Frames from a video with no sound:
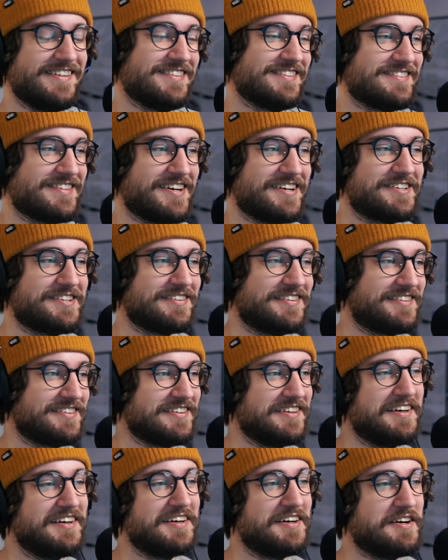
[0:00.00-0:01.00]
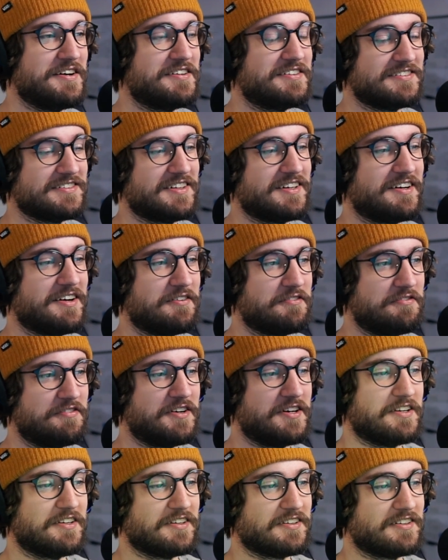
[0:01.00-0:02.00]
Isn't that just kind of
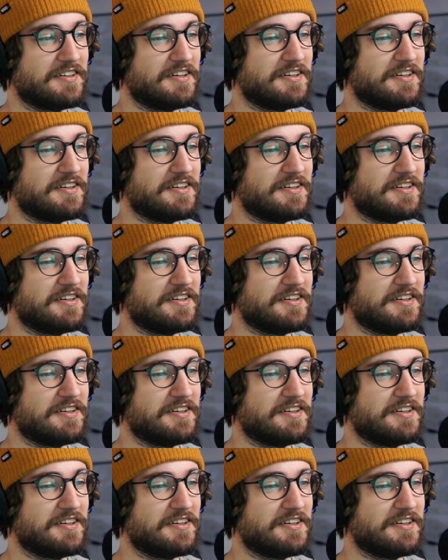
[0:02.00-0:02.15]
funny?